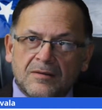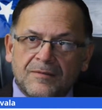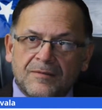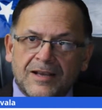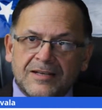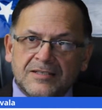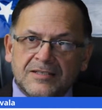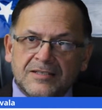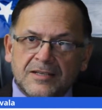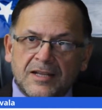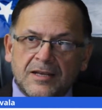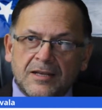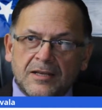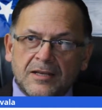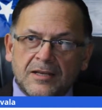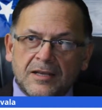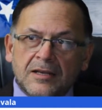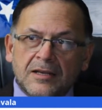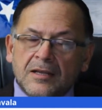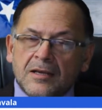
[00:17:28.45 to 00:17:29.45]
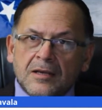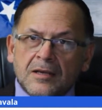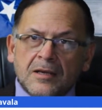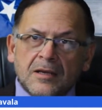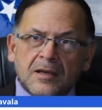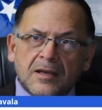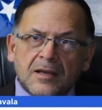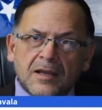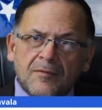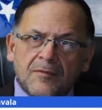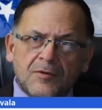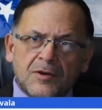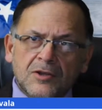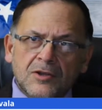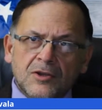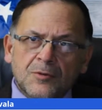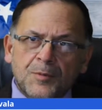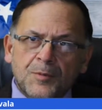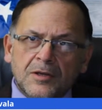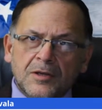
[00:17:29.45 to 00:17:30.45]
vaccinated yet. Every
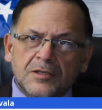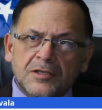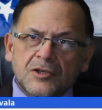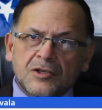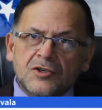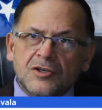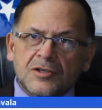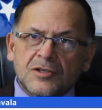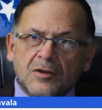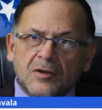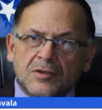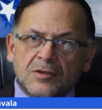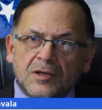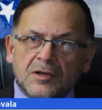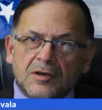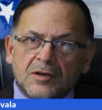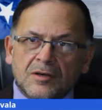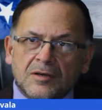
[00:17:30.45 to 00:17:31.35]
other politician out there,